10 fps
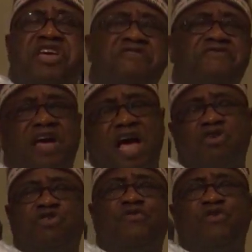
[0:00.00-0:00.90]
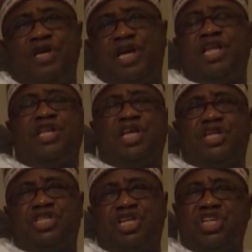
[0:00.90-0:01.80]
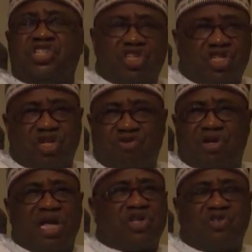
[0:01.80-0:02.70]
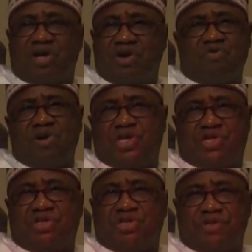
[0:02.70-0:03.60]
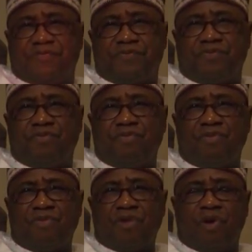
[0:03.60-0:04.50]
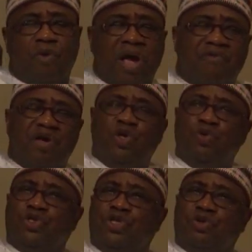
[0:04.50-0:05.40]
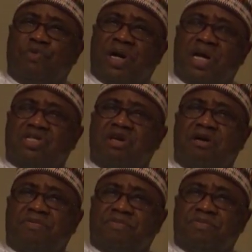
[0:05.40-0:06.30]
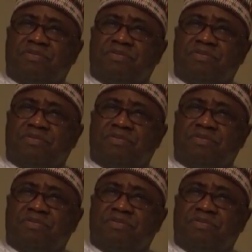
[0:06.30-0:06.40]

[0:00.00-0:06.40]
if the Council for Legal Education insisted on extra regulations, we have NUC to back us up.